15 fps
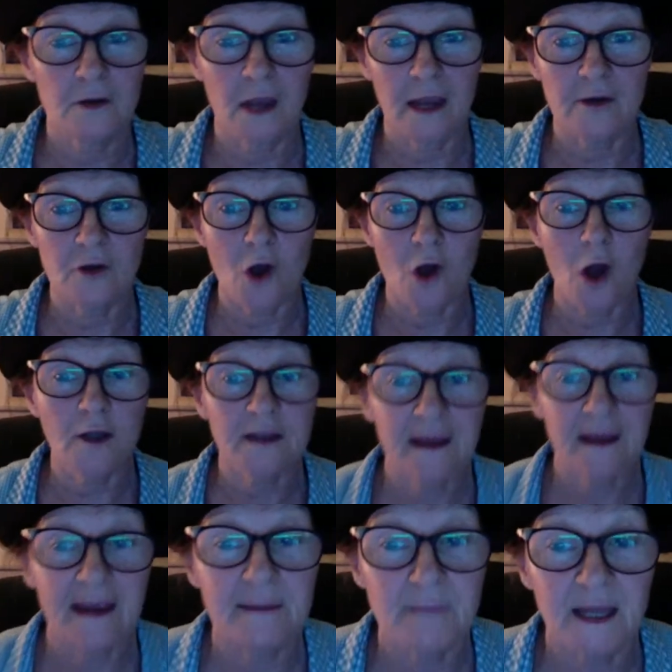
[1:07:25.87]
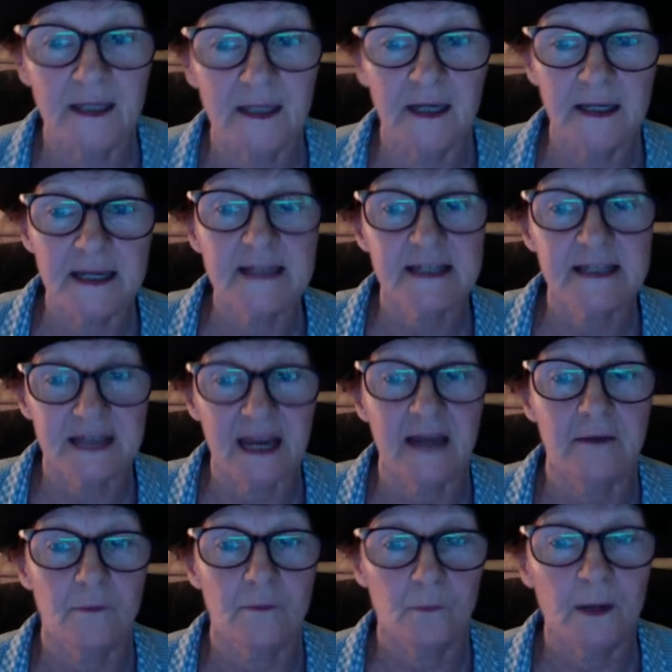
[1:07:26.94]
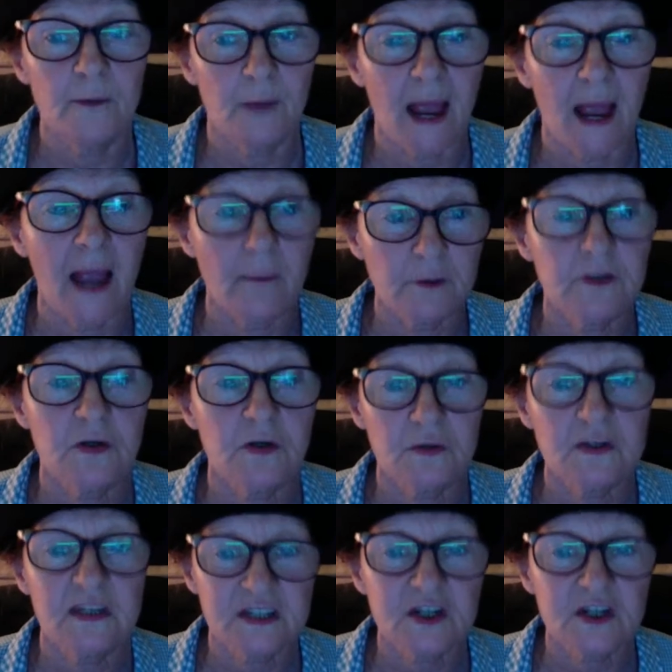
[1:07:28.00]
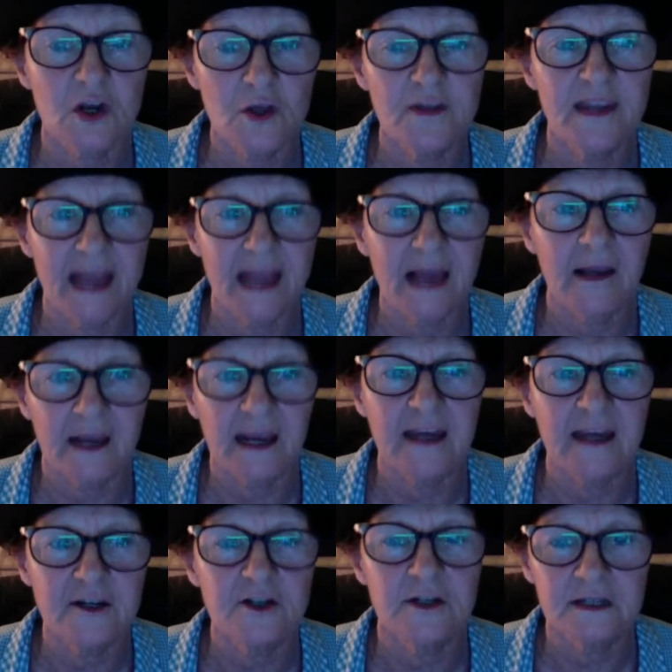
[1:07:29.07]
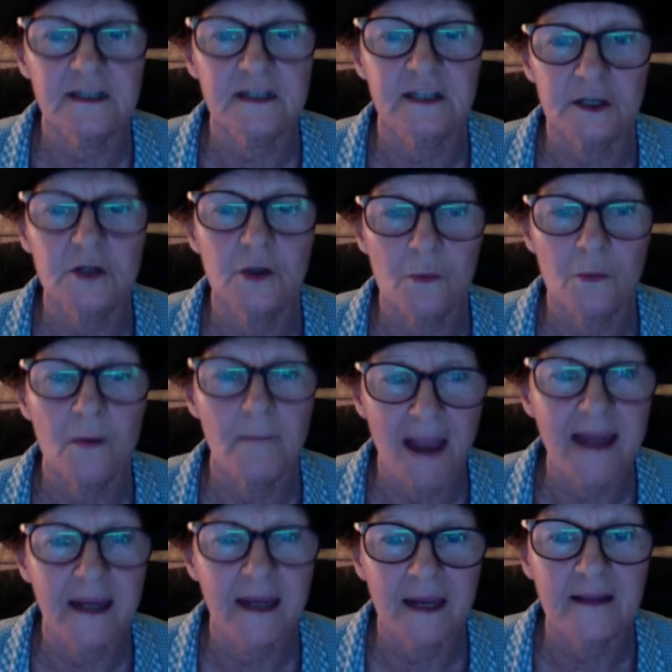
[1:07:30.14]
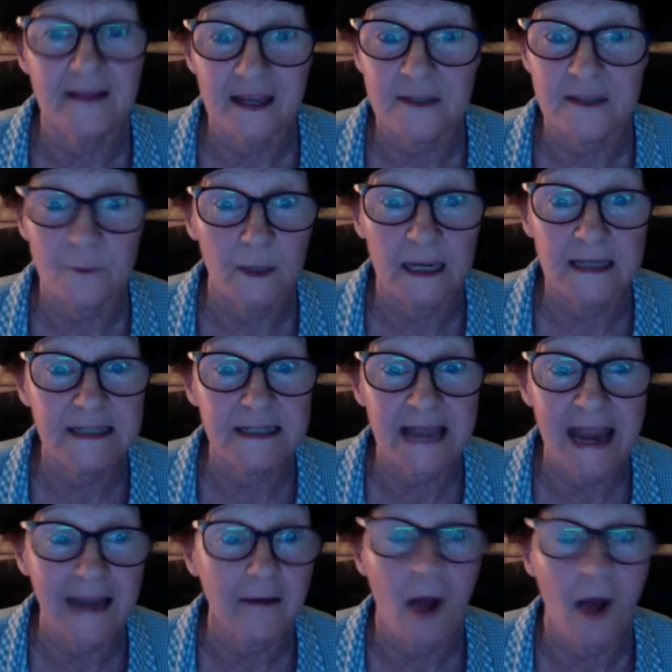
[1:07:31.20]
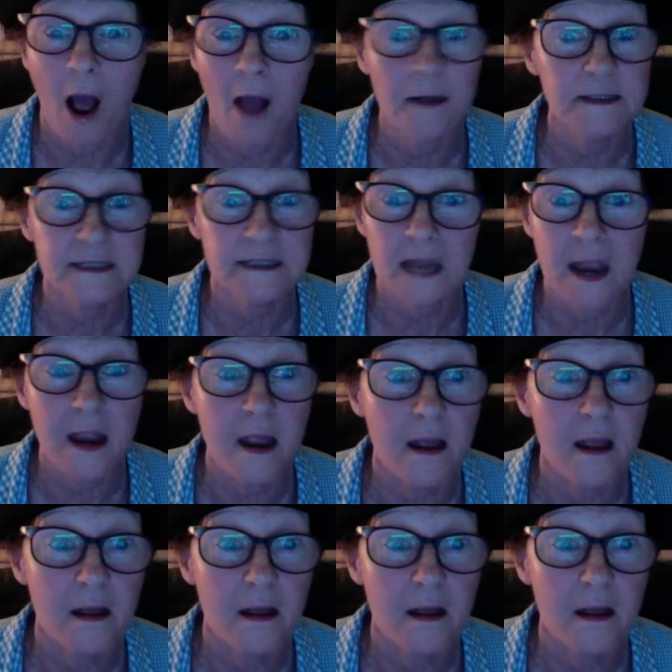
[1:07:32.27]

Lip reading: And God came in and he said, we were able to discern the allegations that you were making. That's what he said. I didn't say it.